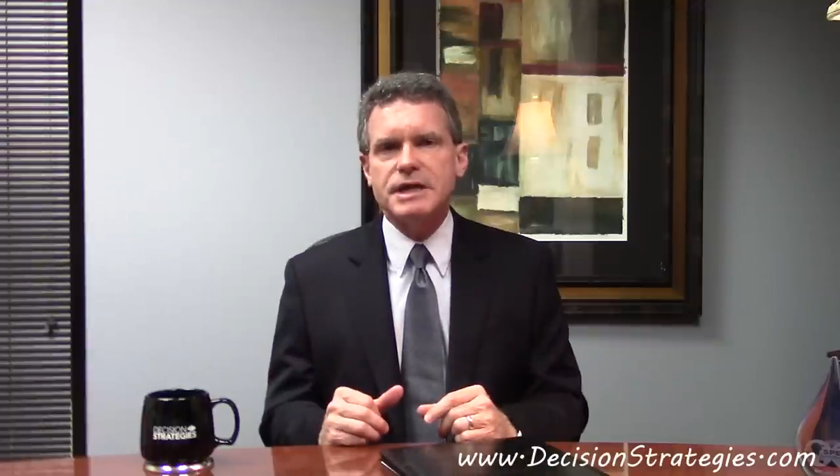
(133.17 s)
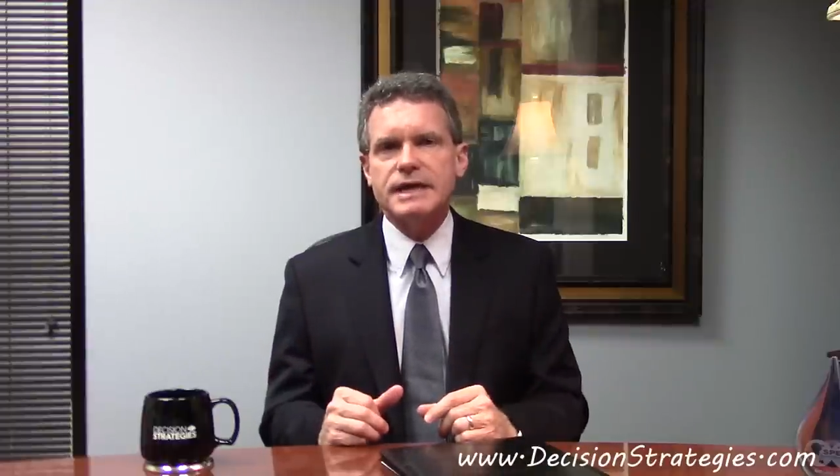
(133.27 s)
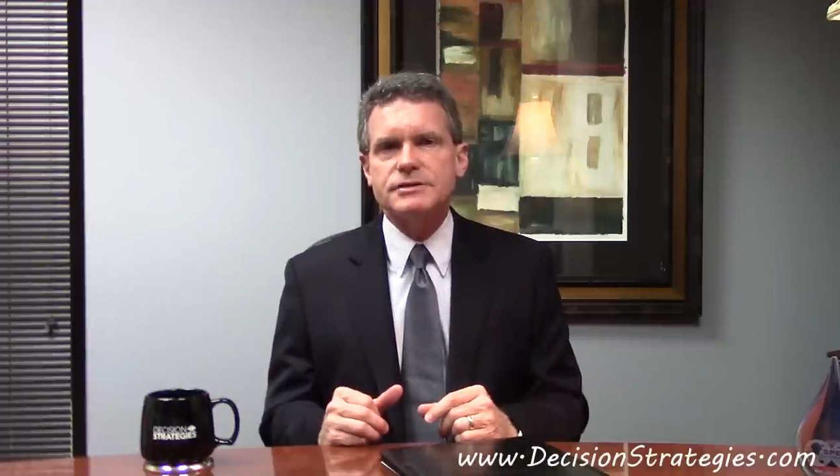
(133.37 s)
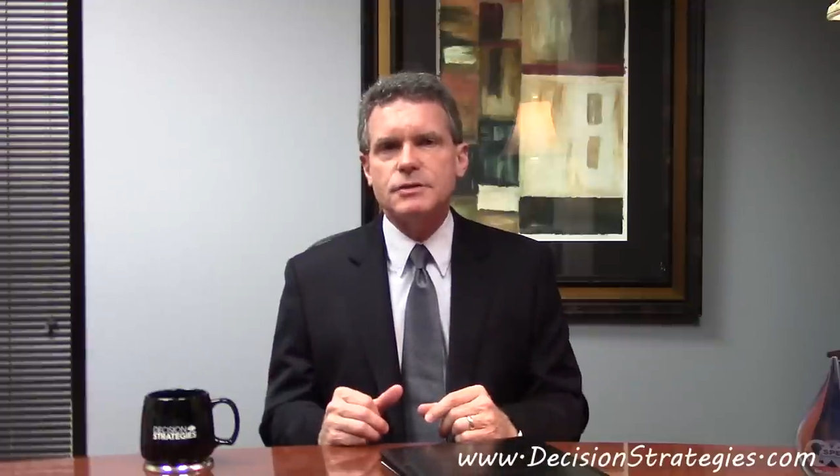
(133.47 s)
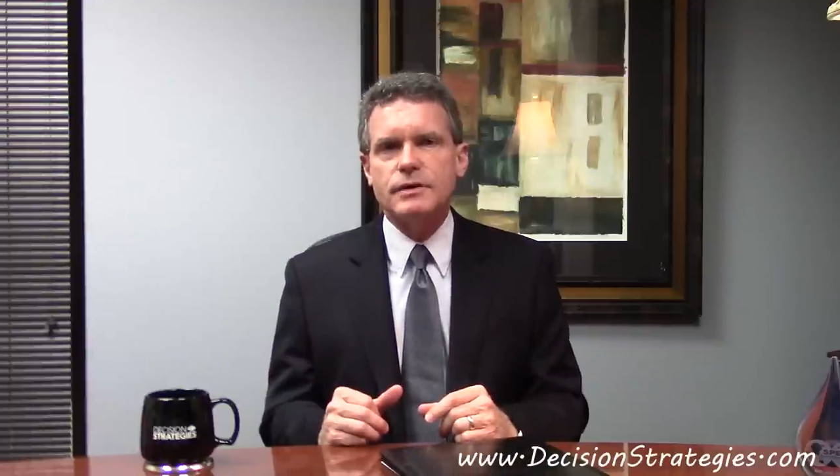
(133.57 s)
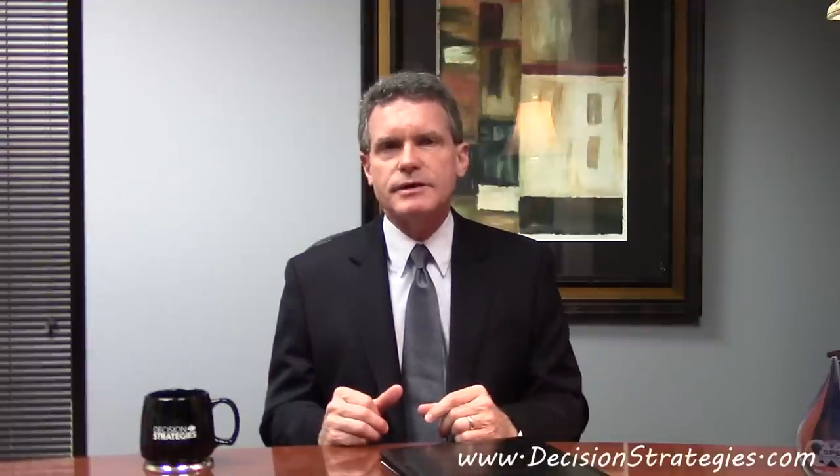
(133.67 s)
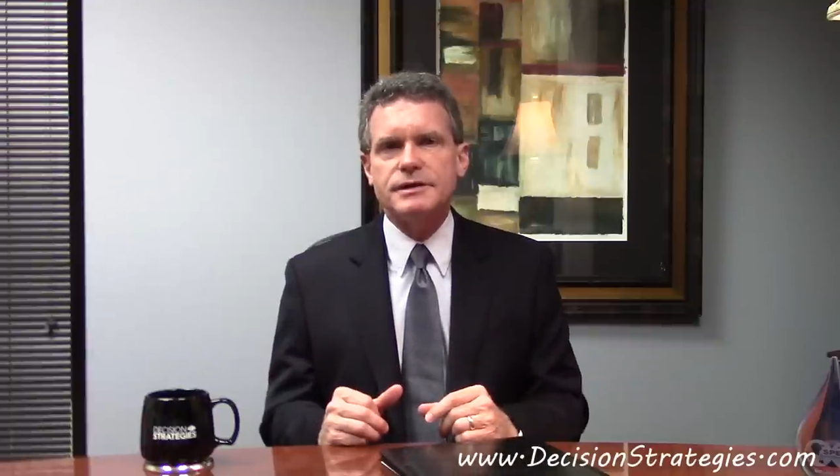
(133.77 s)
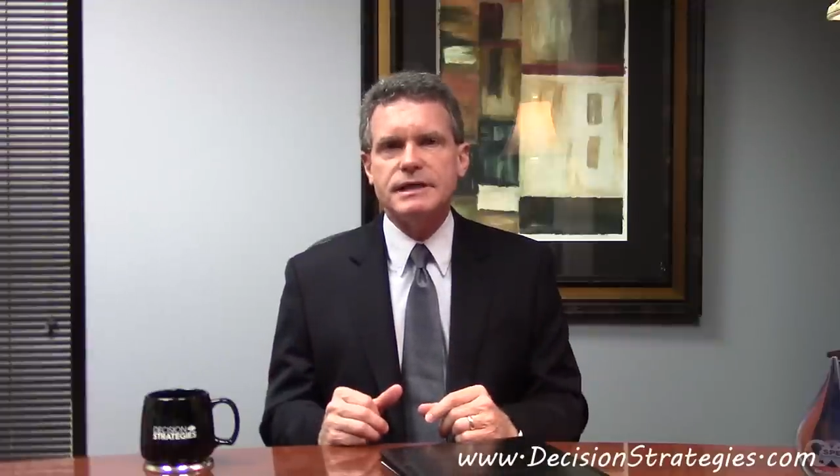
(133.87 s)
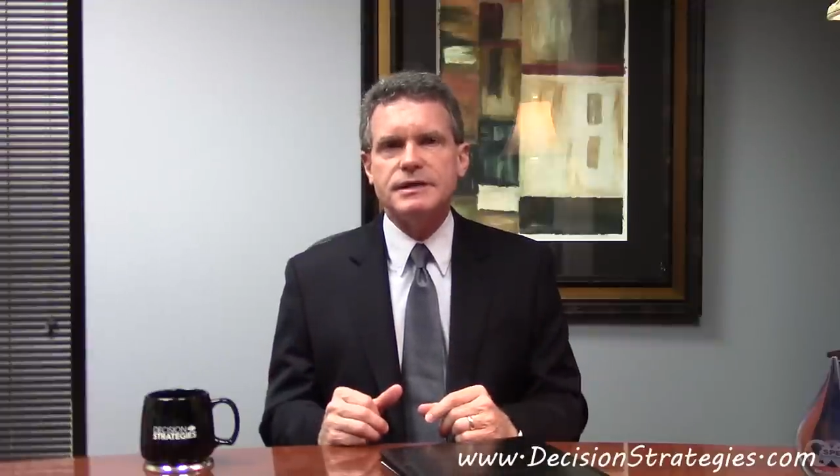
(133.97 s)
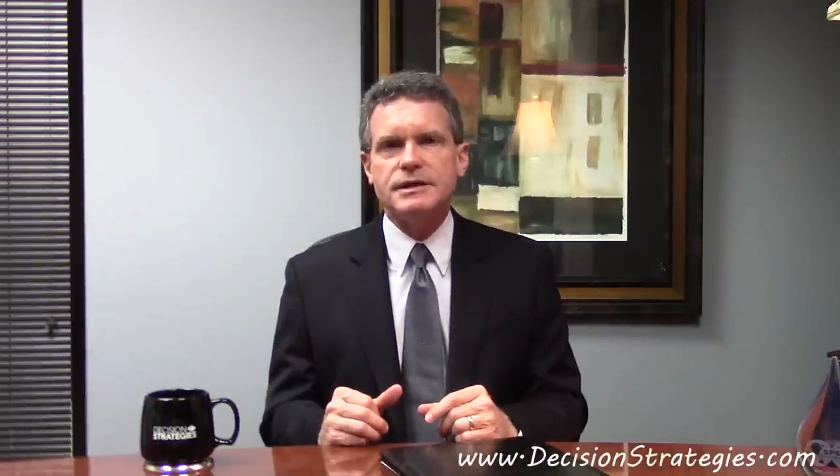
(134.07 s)
get to where you
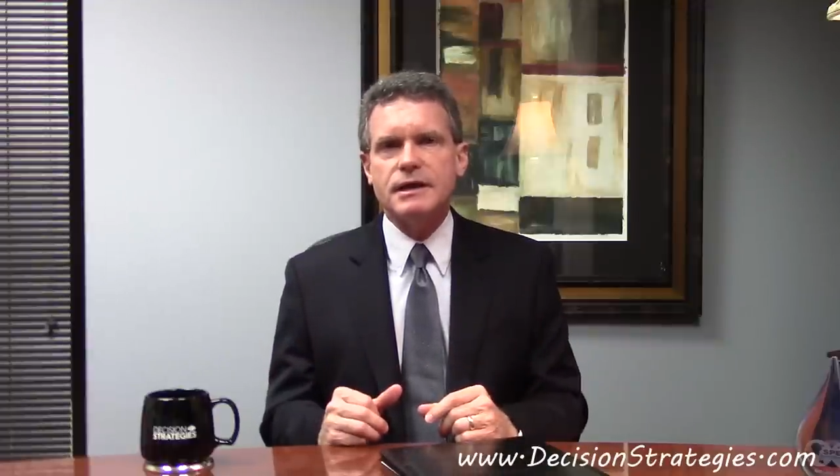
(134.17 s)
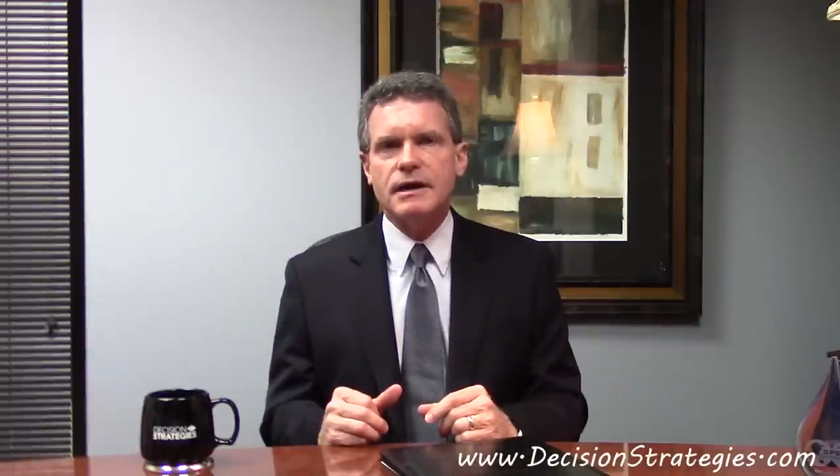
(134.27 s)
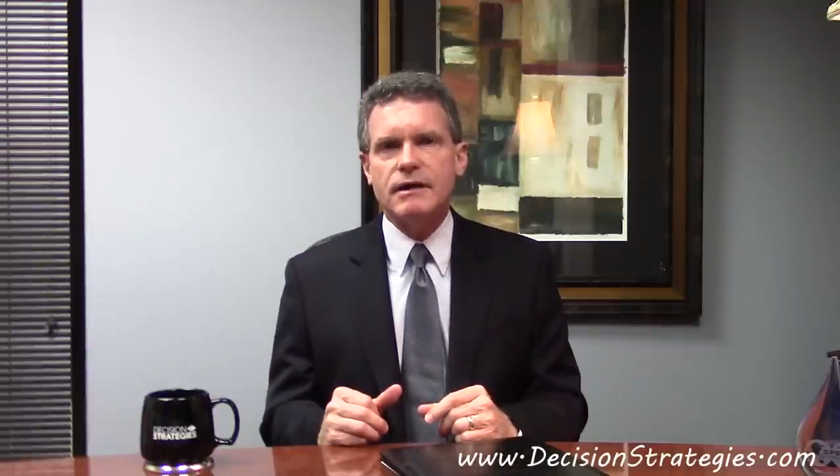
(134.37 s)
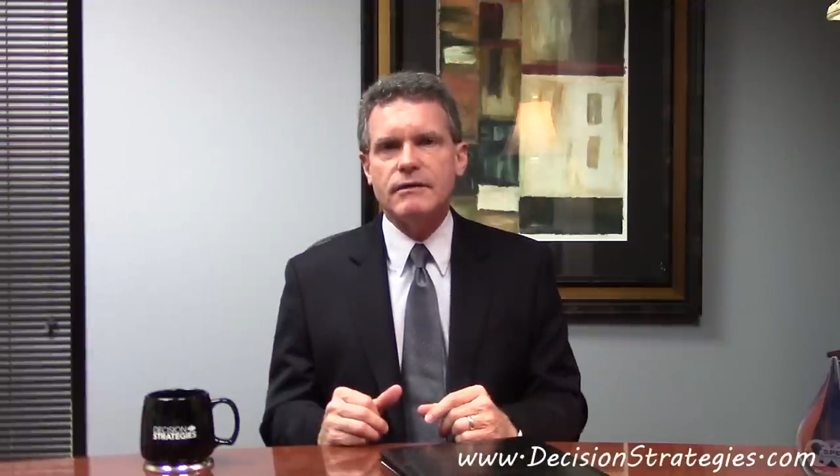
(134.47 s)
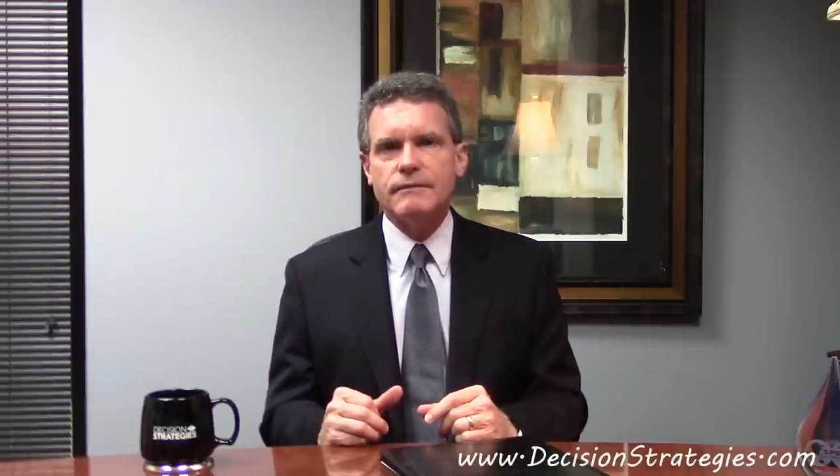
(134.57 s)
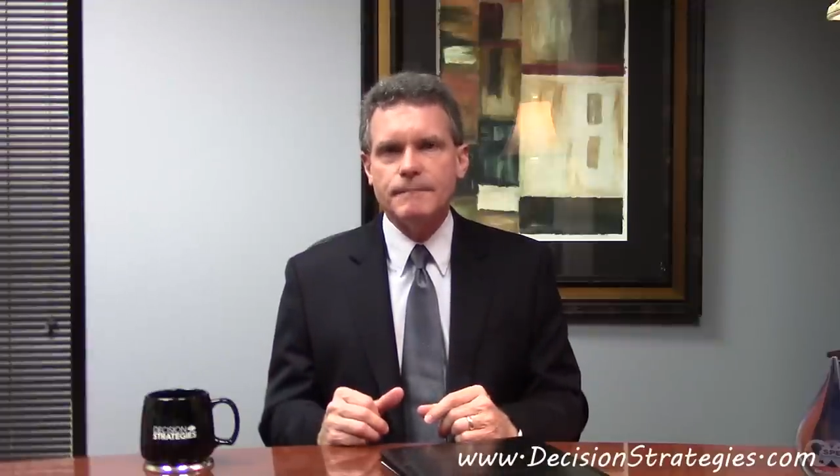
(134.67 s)
need to go.